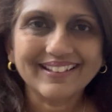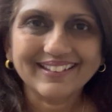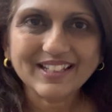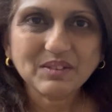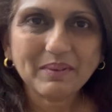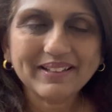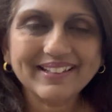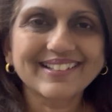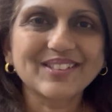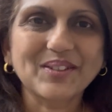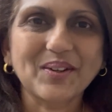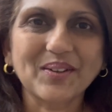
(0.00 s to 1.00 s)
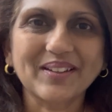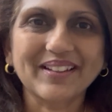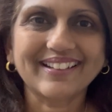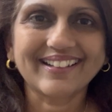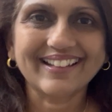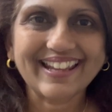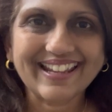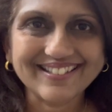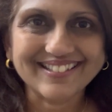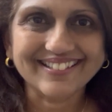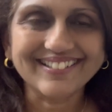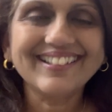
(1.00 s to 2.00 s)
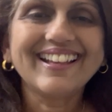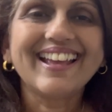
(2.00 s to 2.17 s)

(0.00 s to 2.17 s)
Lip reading: That's my little dog, Angel.